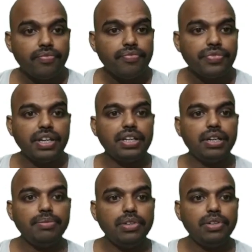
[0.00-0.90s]

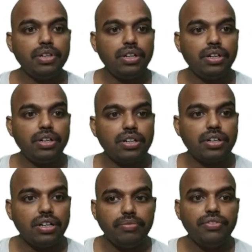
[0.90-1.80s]
github.com.
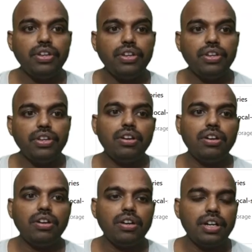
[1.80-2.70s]
We already
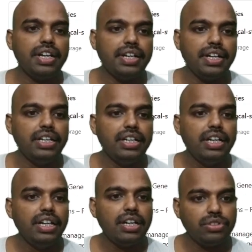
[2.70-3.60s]
created
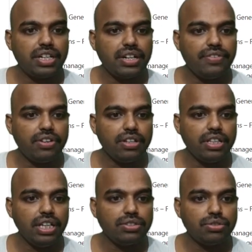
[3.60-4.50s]
repository for the
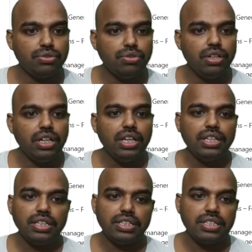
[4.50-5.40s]
school.
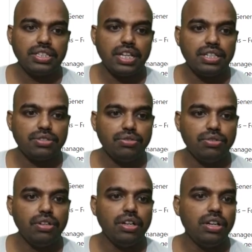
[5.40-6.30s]
This is the school.
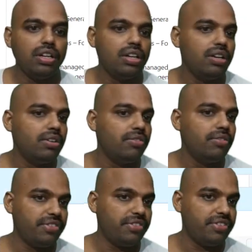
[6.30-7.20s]
We previously
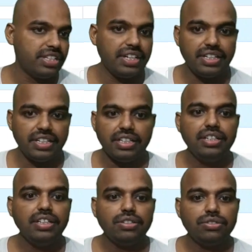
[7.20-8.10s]
created the,
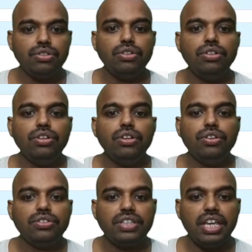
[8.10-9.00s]
so
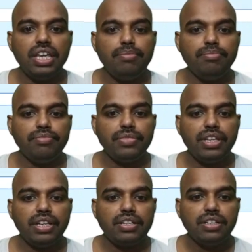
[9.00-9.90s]
same
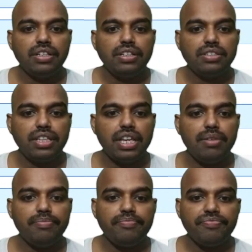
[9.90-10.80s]

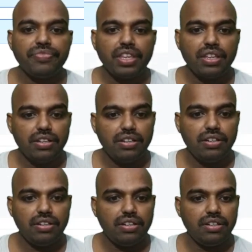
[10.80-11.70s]
same
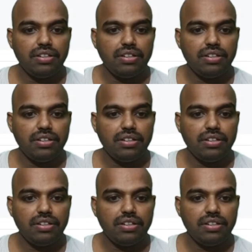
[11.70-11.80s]
uh,